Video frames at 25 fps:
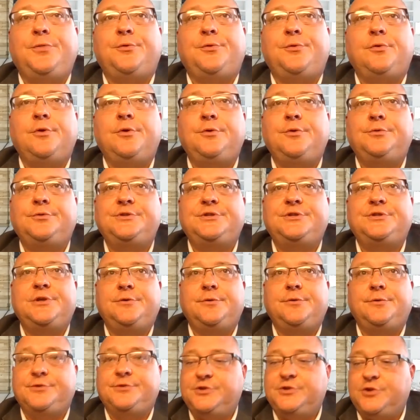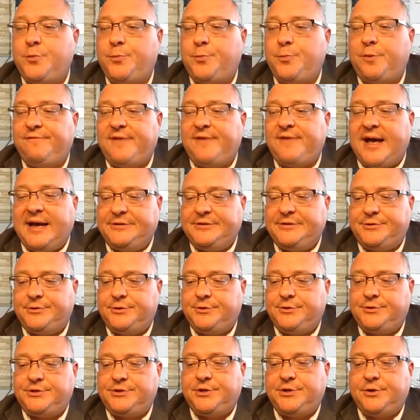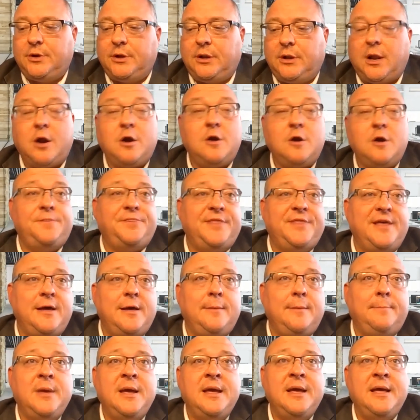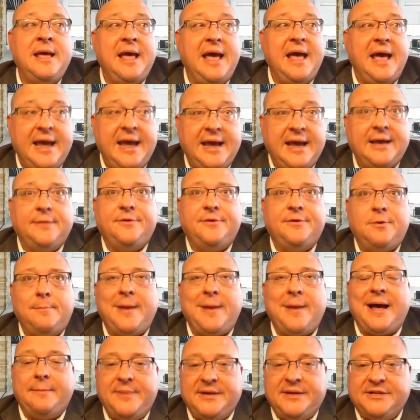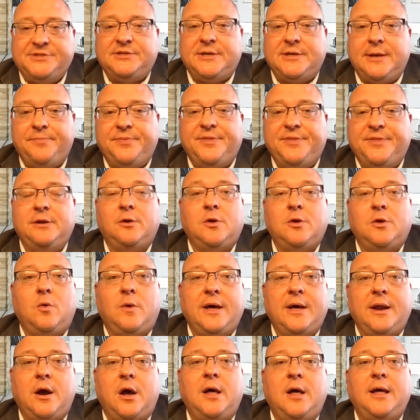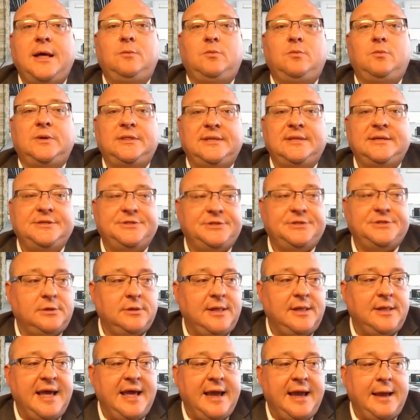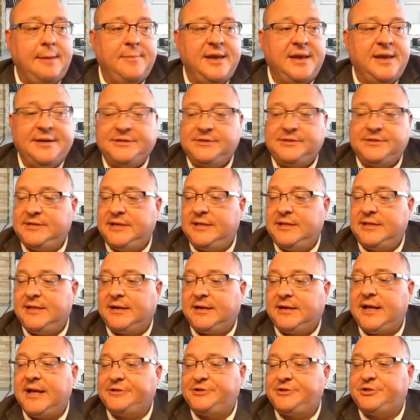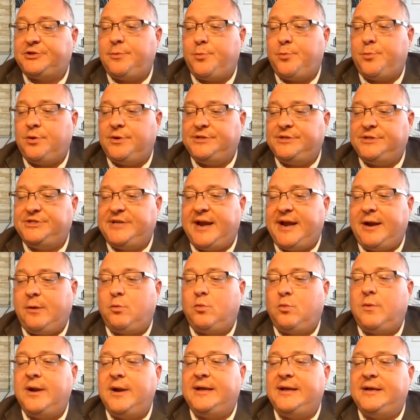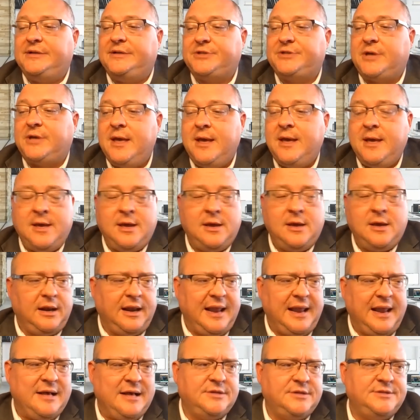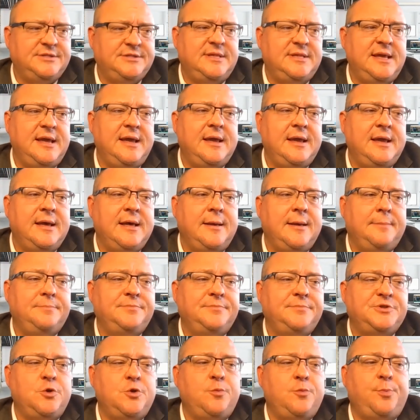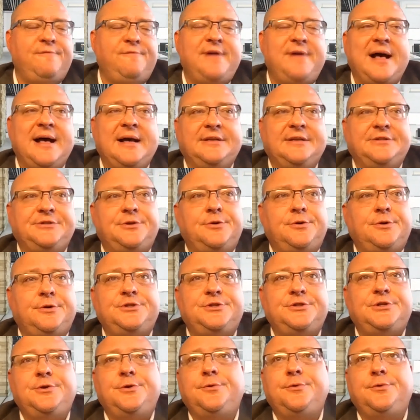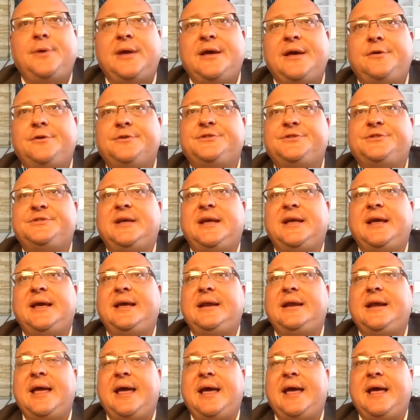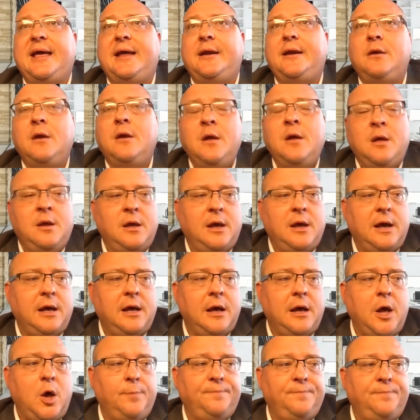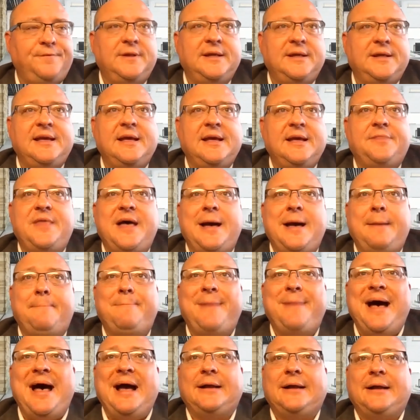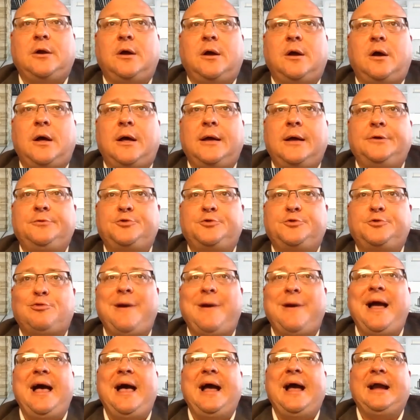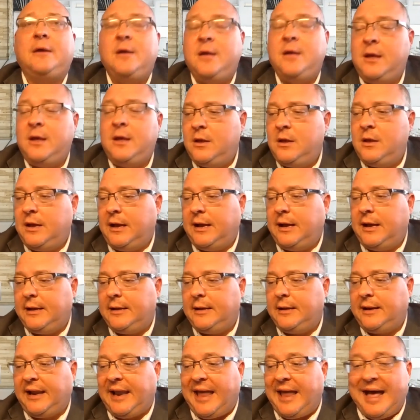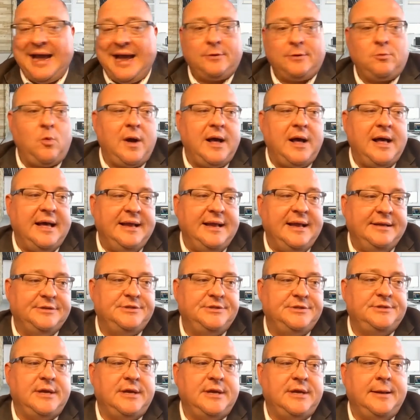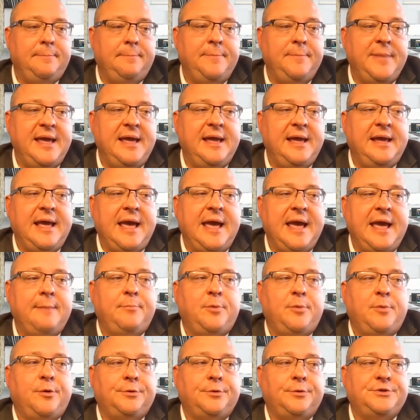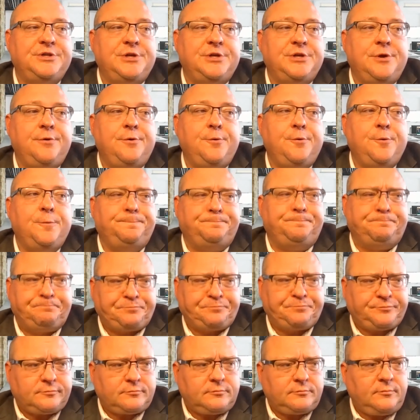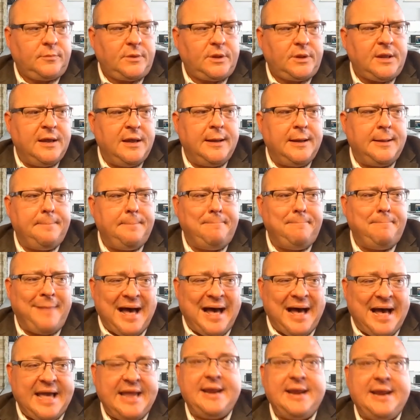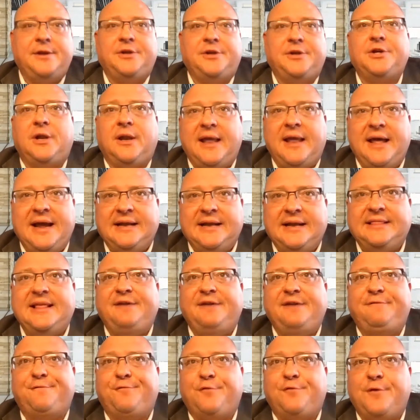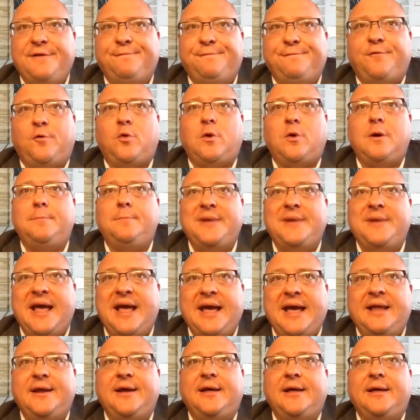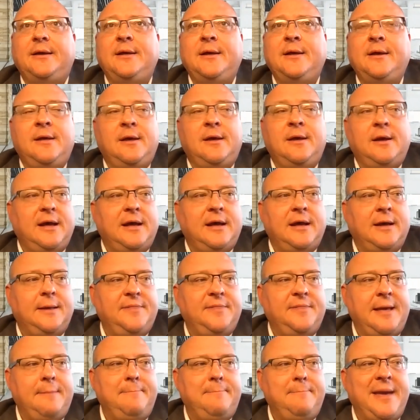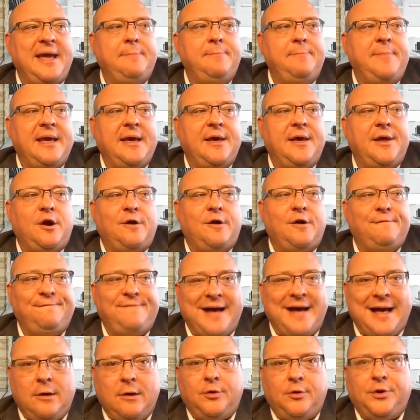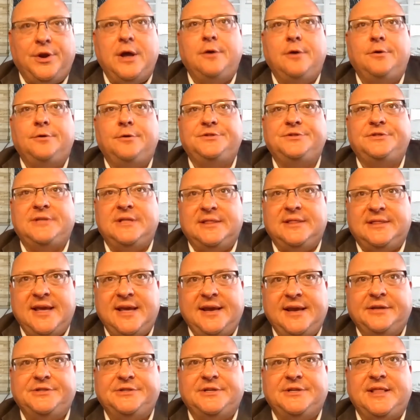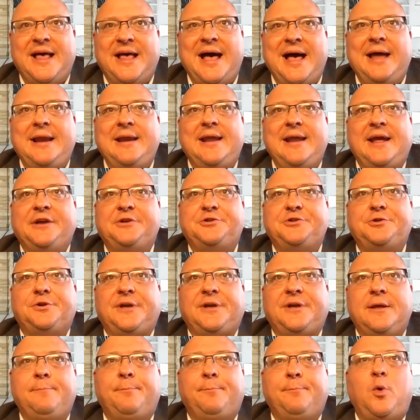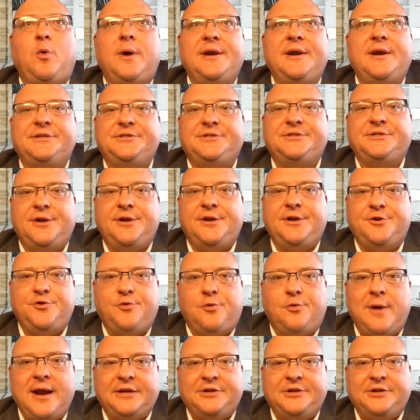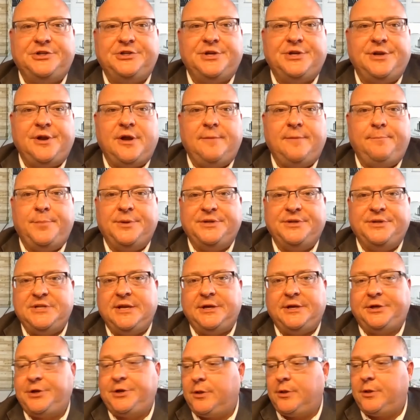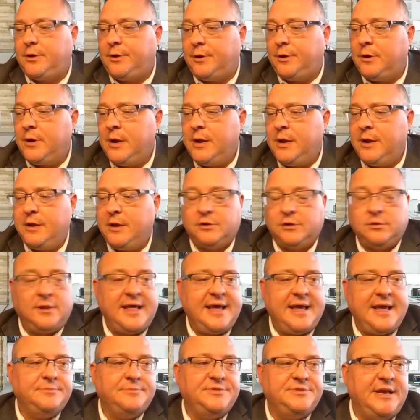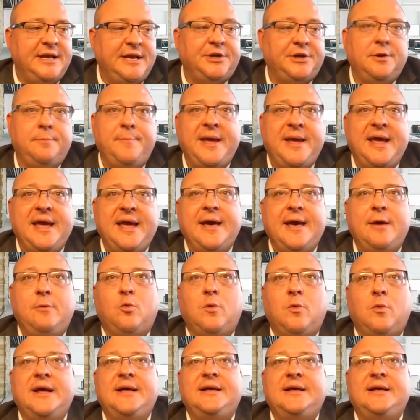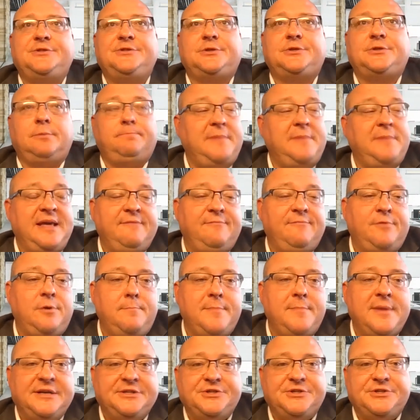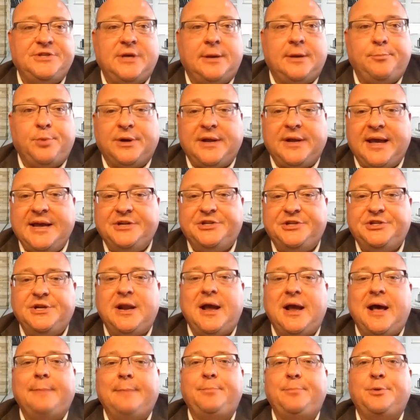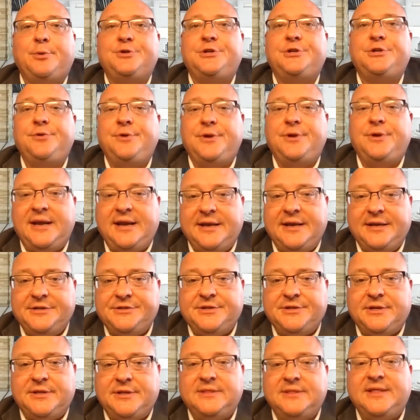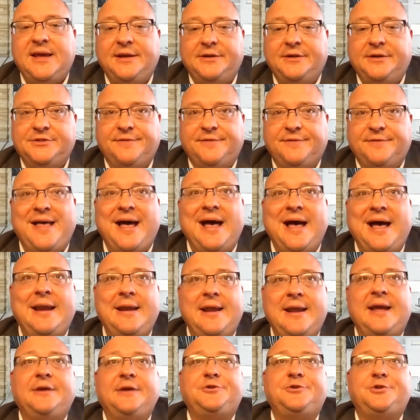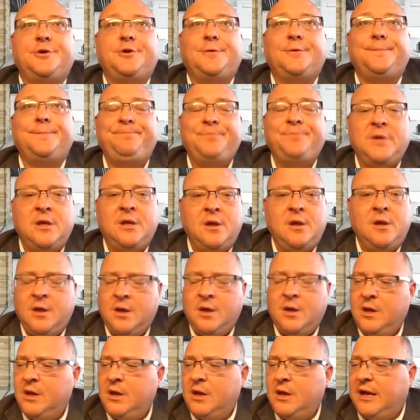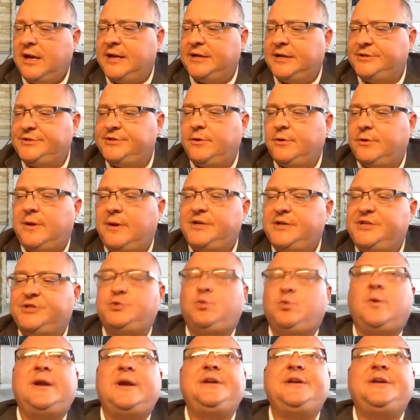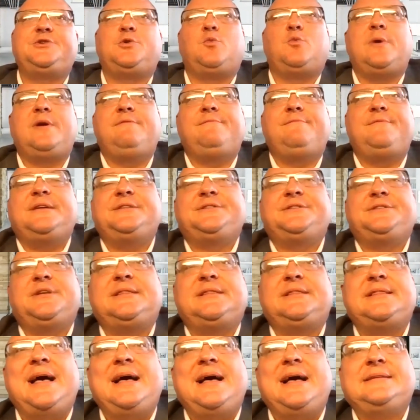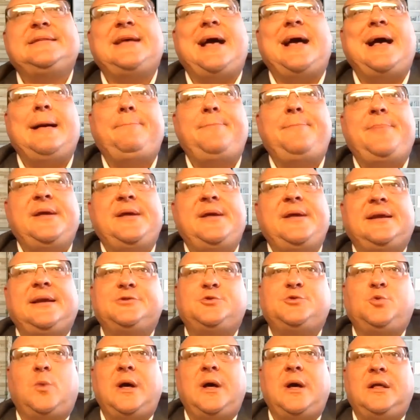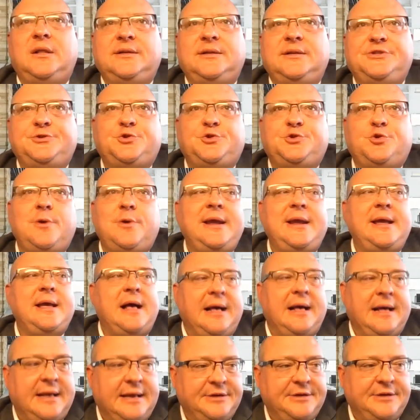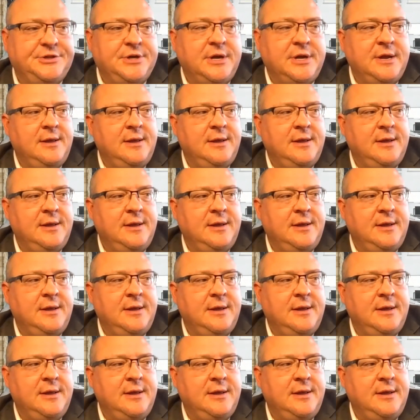through to supervisors to alert them, hey, there might be something going on with this claim and the customer is at risk, allows the supervisor to intercede and hopefully get that back on track. Likewise, being able to mine and collect that free-form data that may be in our file notes and things of that nature can point us in a direction of particular claims that could be at risk, even missed subrogation opportunities and things of that nature. So I just wanted to revisit that topic as well as triage.